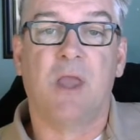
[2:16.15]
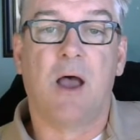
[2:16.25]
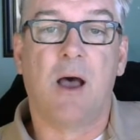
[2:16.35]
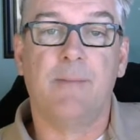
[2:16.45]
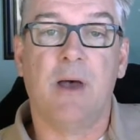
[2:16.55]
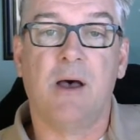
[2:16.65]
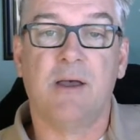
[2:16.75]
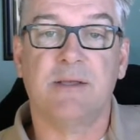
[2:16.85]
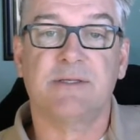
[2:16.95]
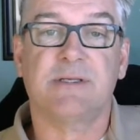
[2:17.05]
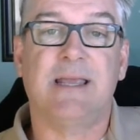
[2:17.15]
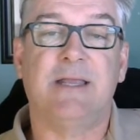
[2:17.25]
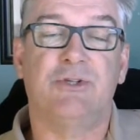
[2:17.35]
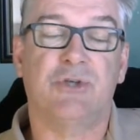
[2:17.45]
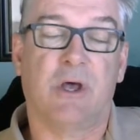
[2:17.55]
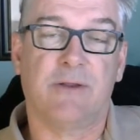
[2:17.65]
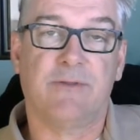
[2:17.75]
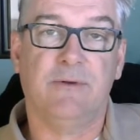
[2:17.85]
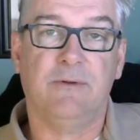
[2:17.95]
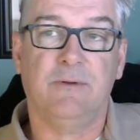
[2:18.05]
Ahimaaz and
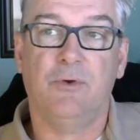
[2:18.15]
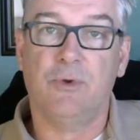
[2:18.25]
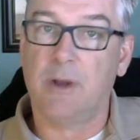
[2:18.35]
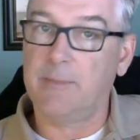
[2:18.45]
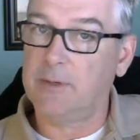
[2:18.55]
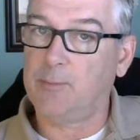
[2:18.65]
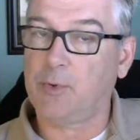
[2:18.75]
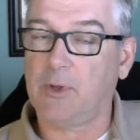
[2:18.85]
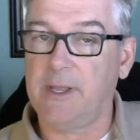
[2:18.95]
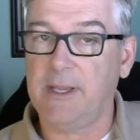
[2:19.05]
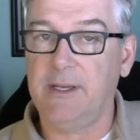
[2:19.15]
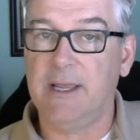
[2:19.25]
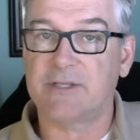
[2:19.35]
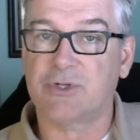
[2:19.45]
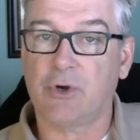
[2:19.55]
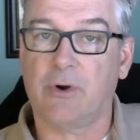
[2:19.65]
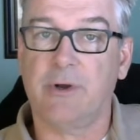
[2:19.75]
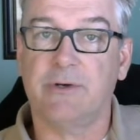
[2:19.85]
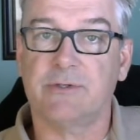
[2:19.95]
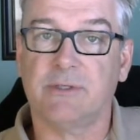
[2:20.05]
Jonathan, who come into play as
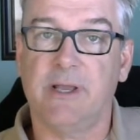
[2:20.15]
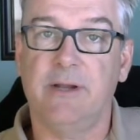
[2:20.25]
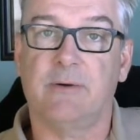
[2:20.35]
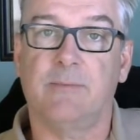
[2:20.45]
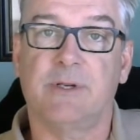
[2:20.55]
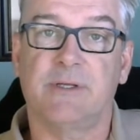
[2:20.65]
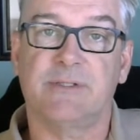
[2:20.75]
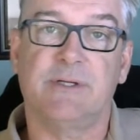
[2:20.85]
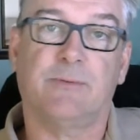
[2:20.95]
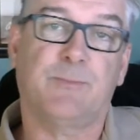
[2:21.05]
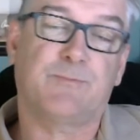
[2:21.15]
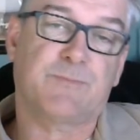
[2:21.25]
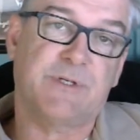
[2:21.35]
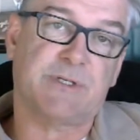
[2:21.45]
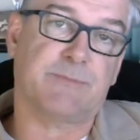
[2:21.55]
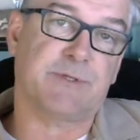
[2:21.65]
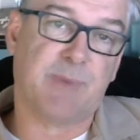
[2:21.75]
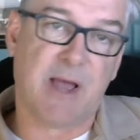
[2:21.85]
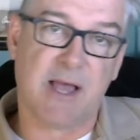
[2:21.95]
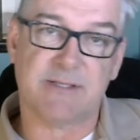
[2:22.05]
couriers later because he'll send some
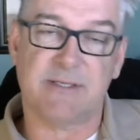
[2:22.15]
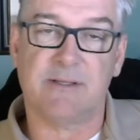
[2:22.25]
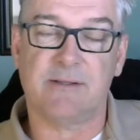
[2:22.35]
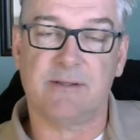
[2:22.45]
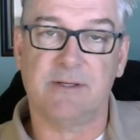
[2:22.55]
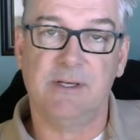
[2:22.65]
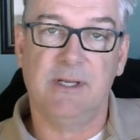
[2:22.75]
spies into